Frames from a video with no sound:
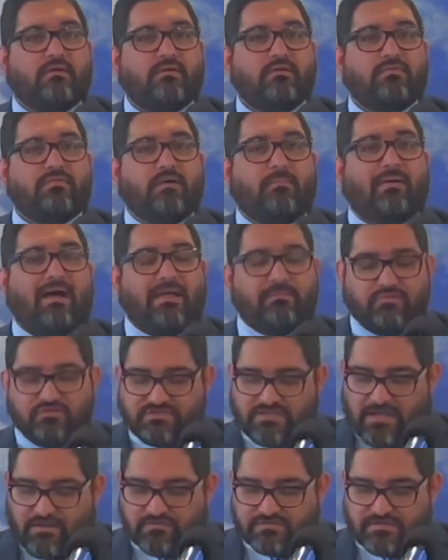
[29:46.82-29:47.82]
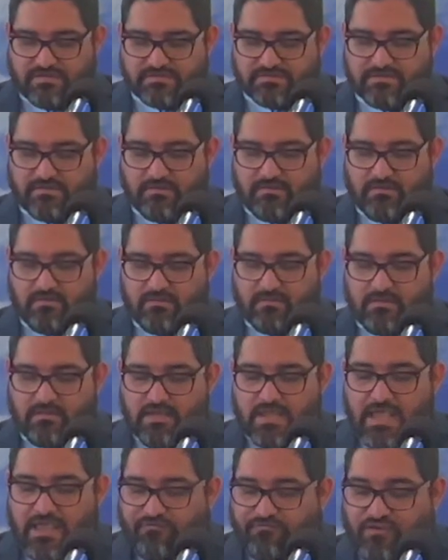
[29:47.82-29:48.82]
The Bible tells.
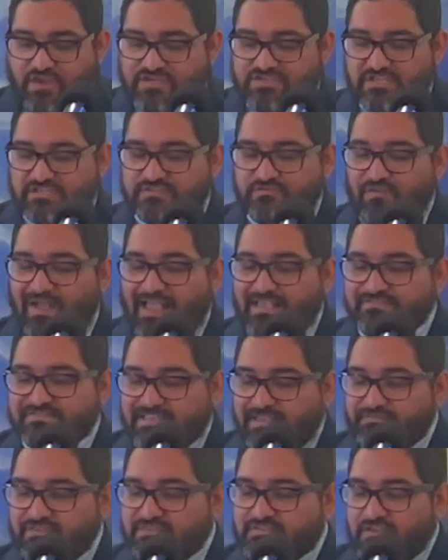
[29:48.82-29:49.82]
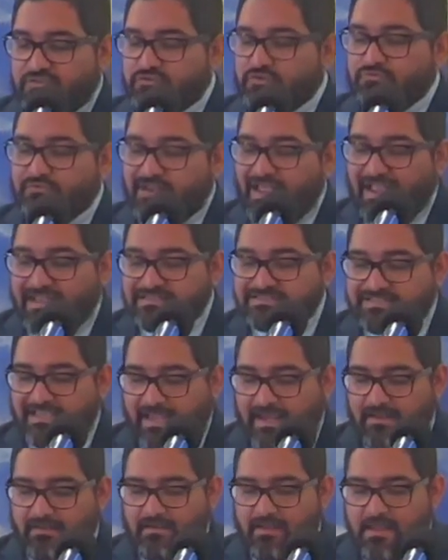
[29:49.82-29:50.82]
Ephesians
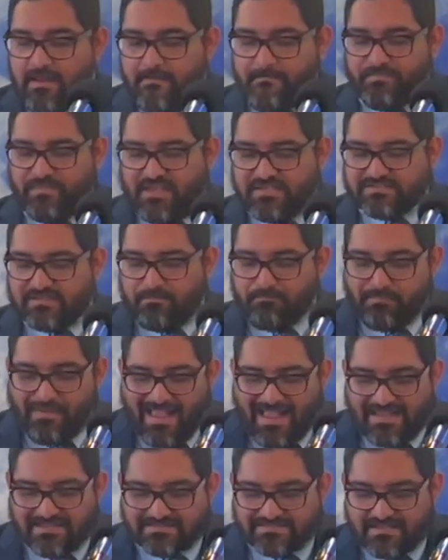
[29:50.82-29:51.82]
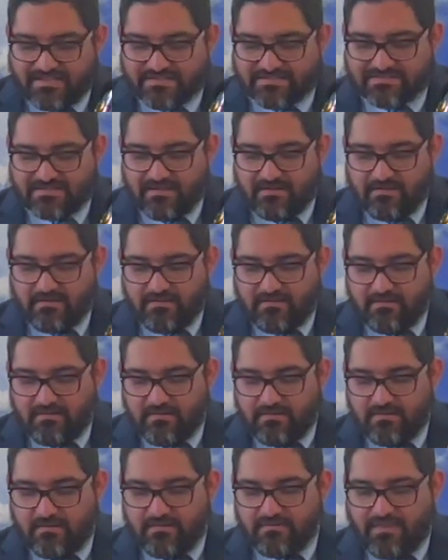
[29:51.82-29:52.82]
5:17-19 is a passage
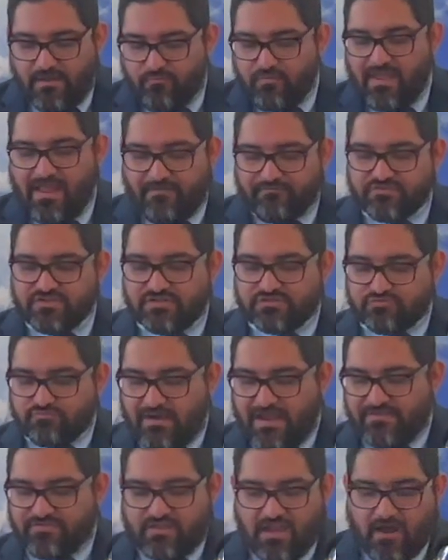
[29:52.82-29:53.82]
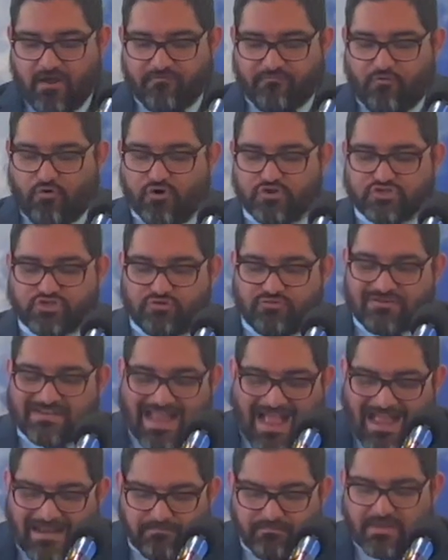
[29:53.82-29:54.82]
that we have just read. "Therefore, do
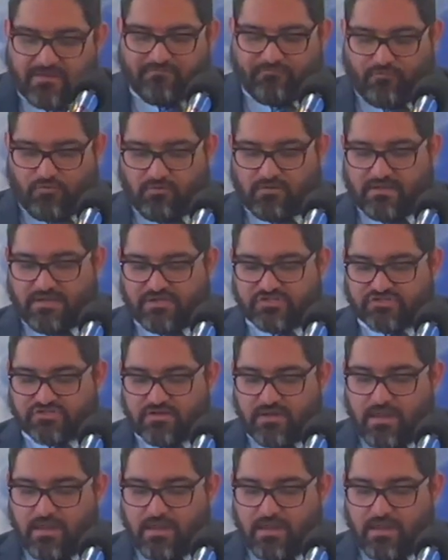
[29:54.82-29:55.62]
not be foolish,